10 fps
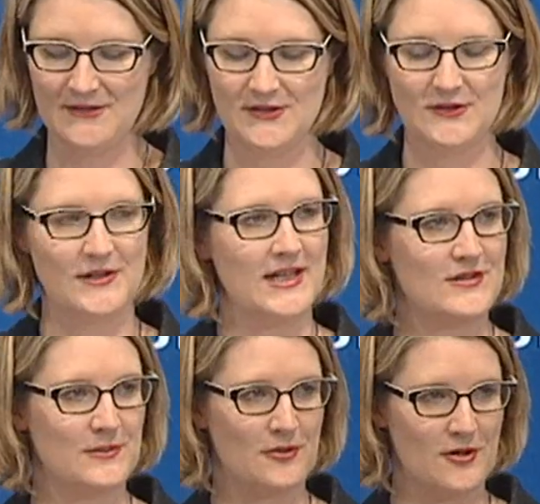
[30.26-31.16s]
To donate
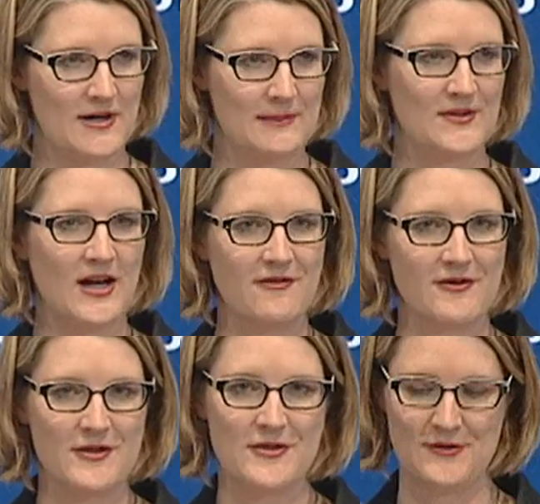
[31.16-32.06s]
to programs
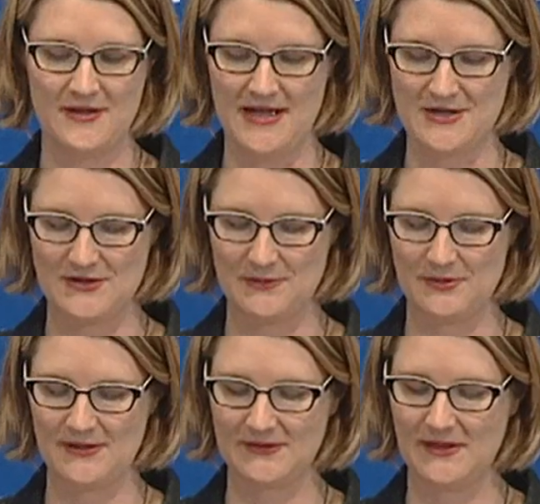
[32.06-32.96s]
offered through the National
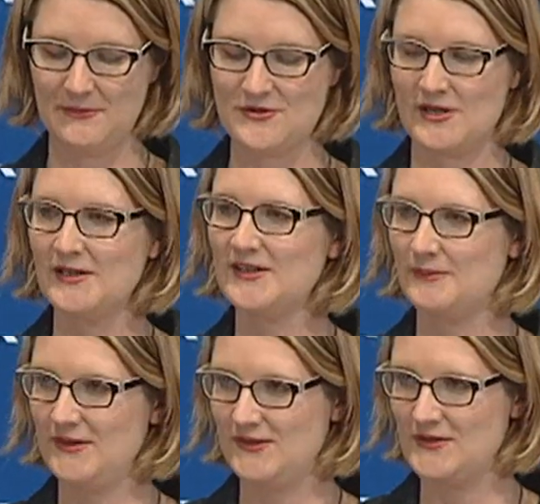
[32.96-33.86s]
Press Club Journalism
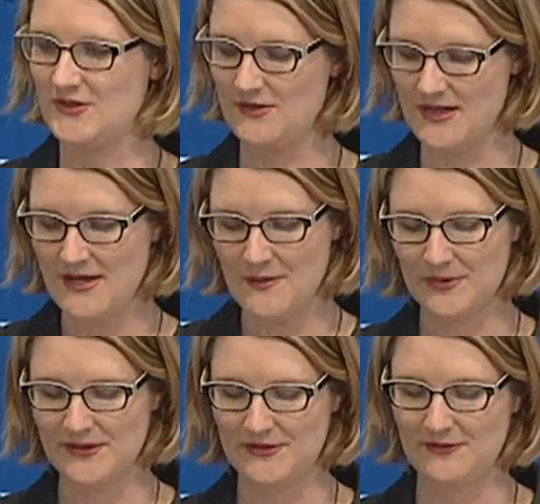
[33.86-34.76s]
Institute,
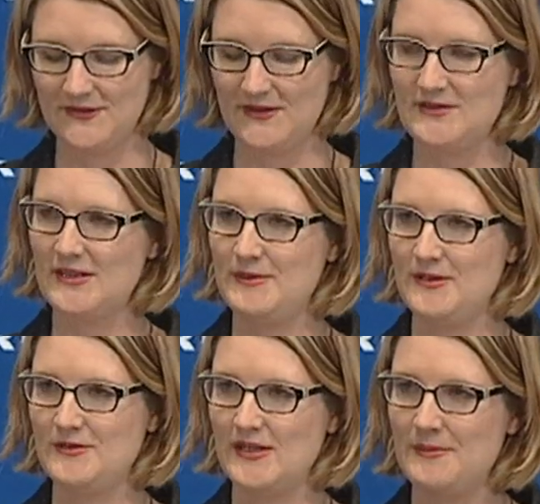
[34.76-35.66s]
please visit www.press.org